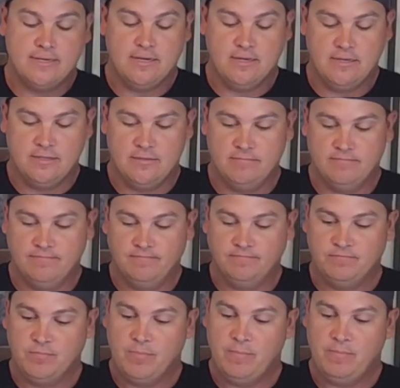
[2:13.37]
um,
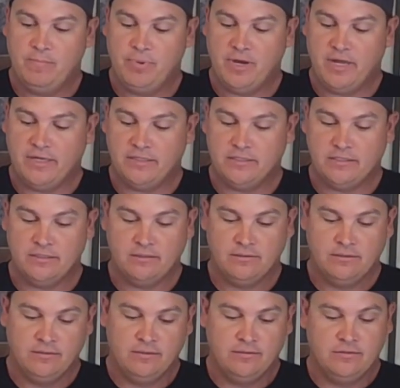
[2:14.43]
but
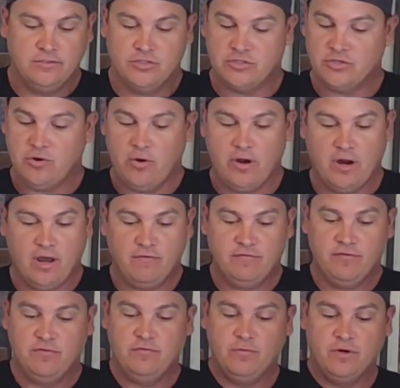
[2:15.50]
just going
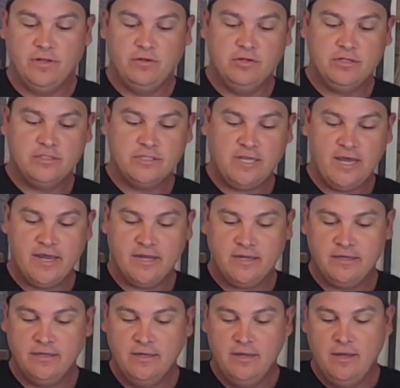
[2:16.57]
off of what it looks
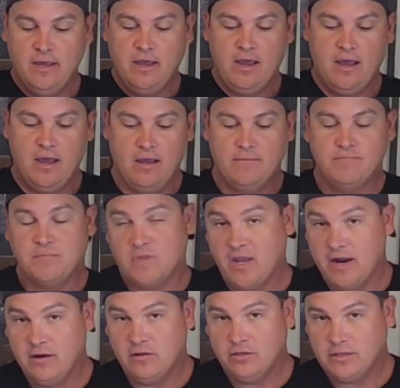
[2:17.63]
like, um,
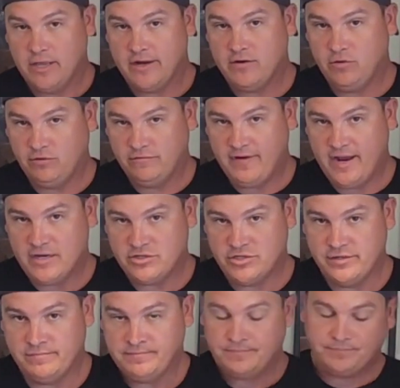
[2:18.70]
kind of looked like an old
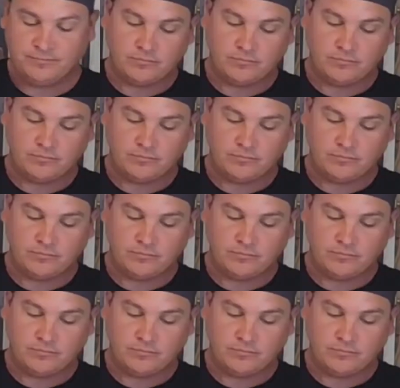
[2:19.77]
fashioned.